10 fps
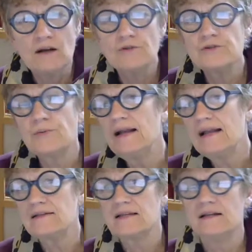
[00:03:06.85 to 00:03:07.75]
right-hand
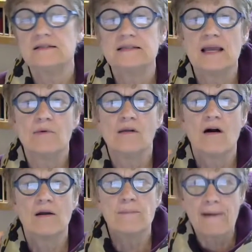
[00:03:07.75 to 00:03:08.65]
side of the table are
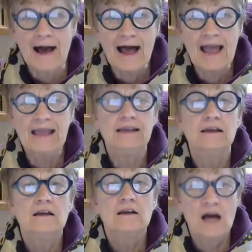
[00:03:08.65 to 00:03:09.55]
my
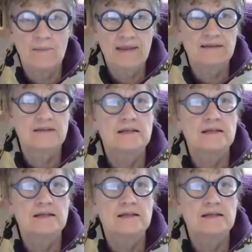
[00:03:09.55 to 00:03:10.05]
comments.